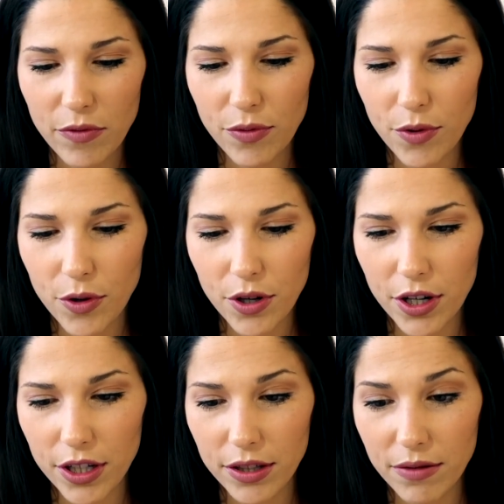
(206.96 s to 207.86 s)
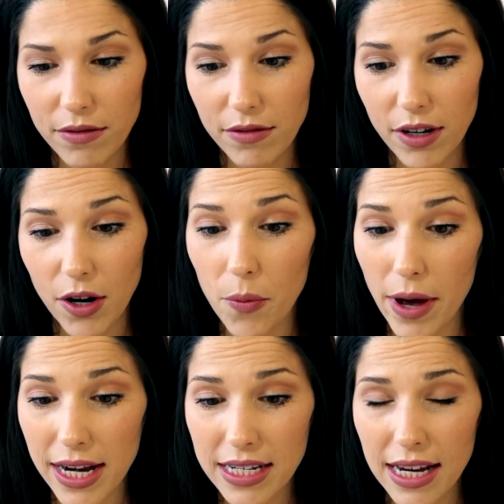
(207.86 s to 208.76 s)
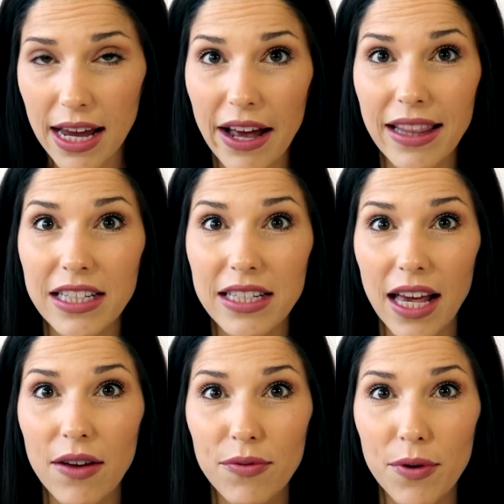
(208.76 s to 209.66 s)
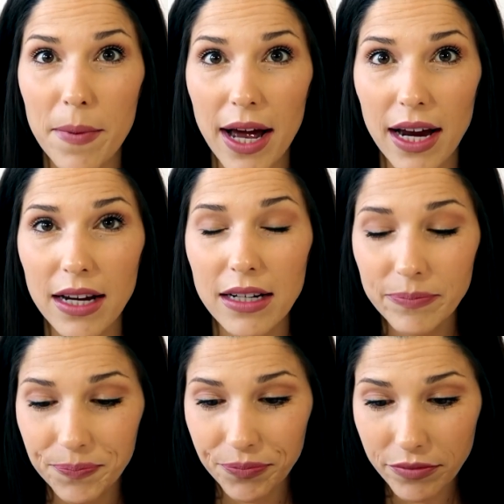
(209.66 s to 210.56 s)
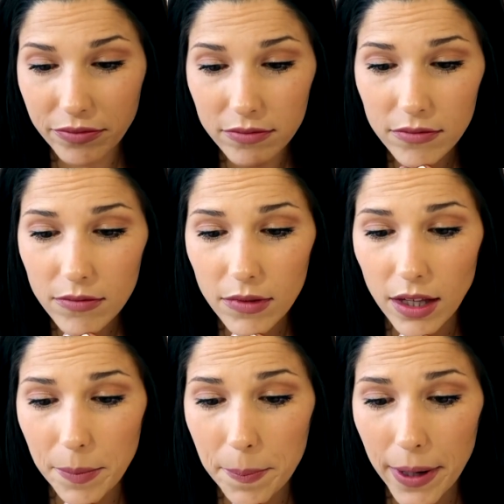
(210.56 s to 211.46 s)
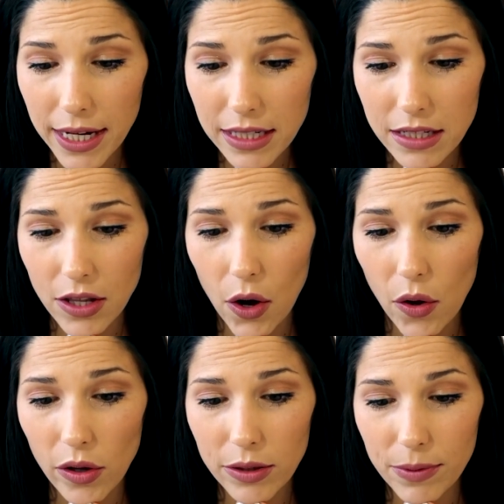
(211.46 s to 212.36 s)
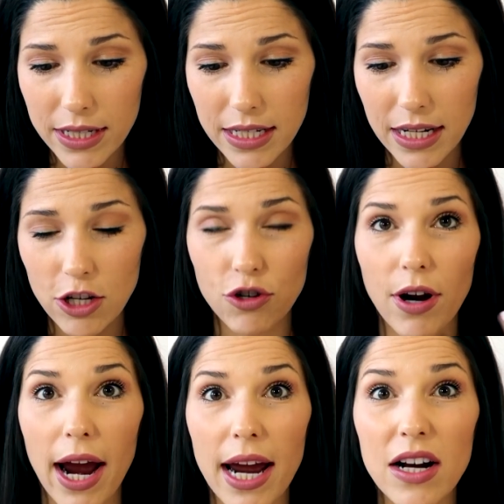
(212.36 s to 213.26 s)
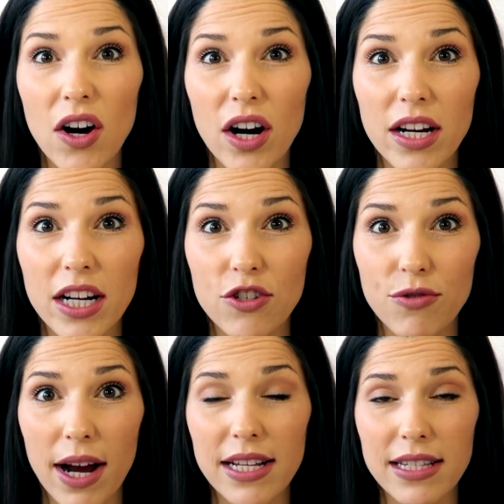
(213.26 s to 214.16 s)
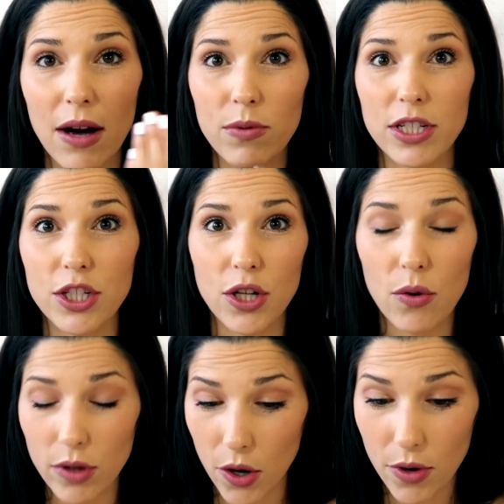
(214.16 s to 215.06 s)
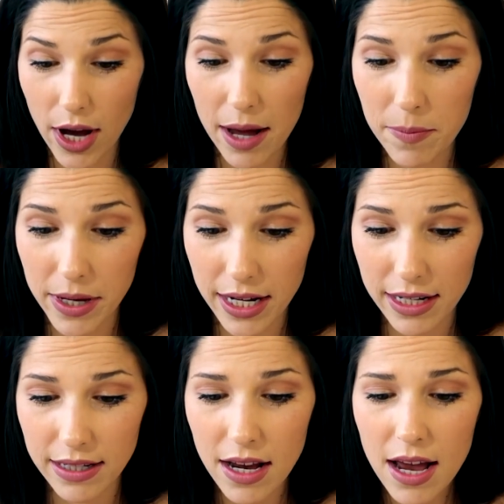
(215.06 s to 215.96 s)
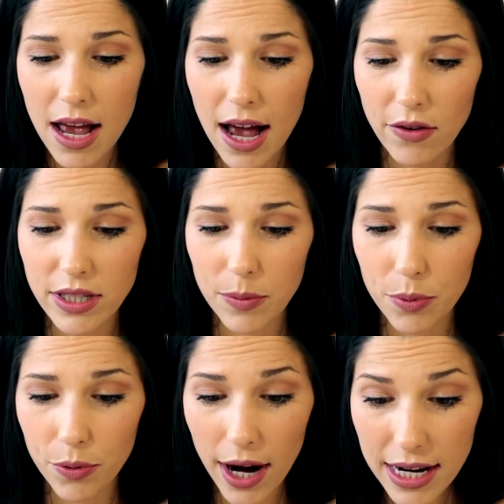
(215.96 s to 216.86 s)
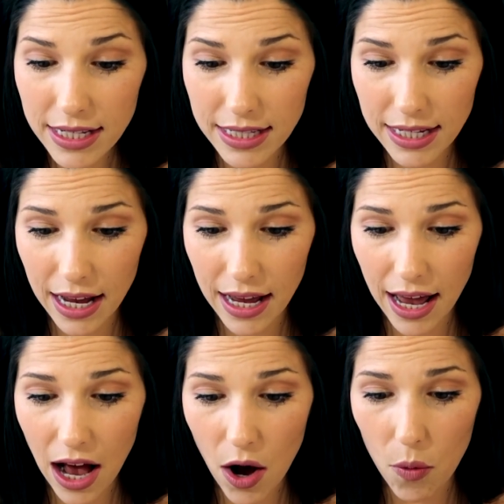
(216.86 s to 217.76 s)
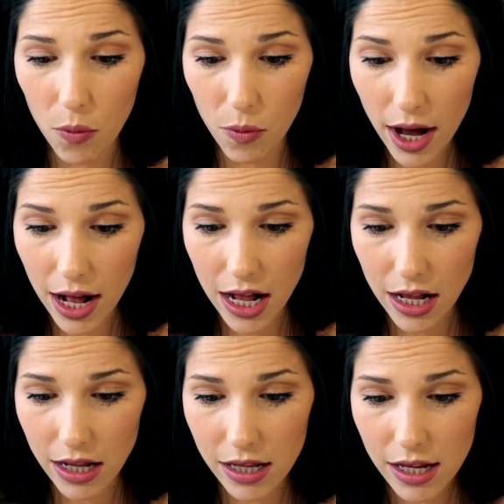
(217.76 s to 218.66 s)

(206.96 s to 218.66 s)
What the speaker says: for a wedding day, at least like for mine. But the only reason I tried on a dress that was so low cut, because I was surprised at how well